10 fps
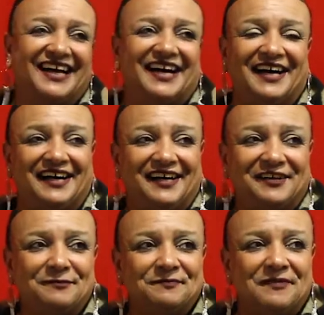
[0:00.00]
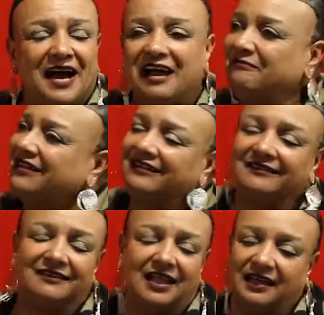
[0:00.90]
I met a
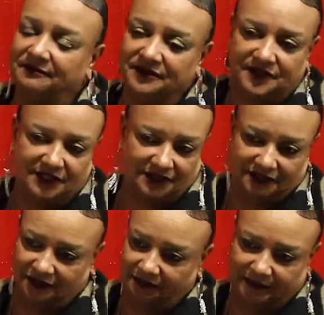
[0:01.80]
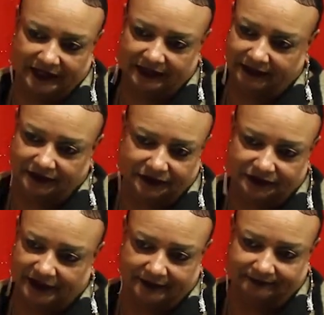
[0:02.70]
lot of musicians who played at the
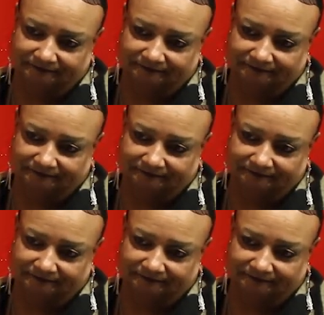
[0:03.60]
dewdrop.